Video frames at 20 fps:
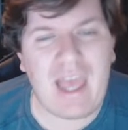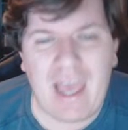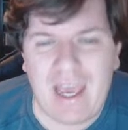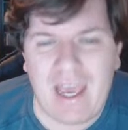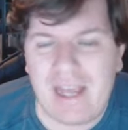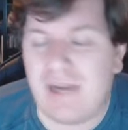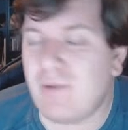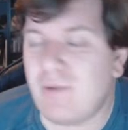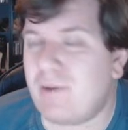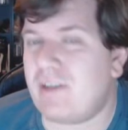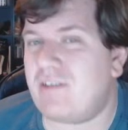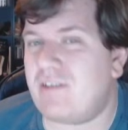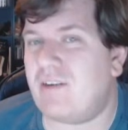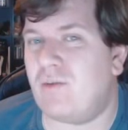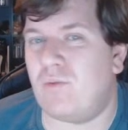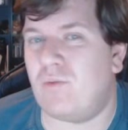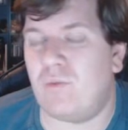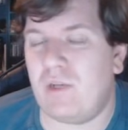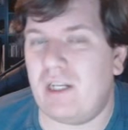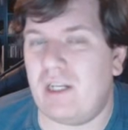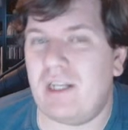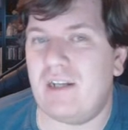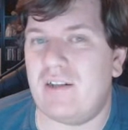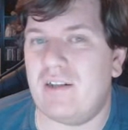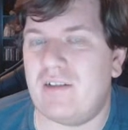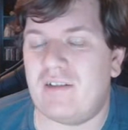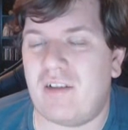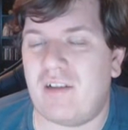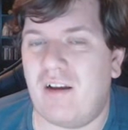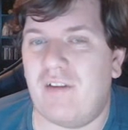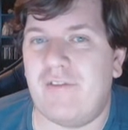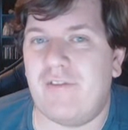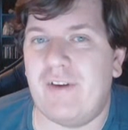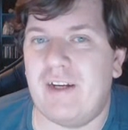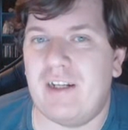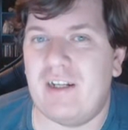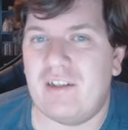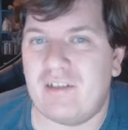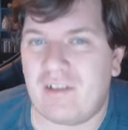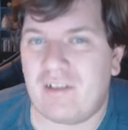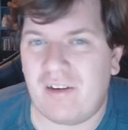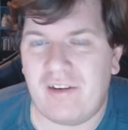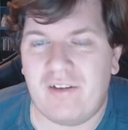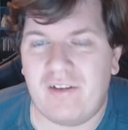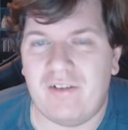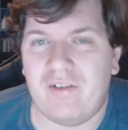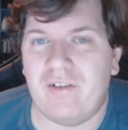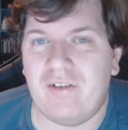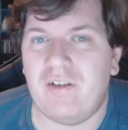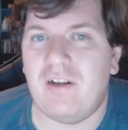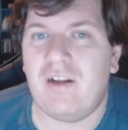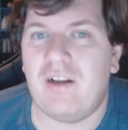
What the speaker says: A-Wings are really good starfighters too,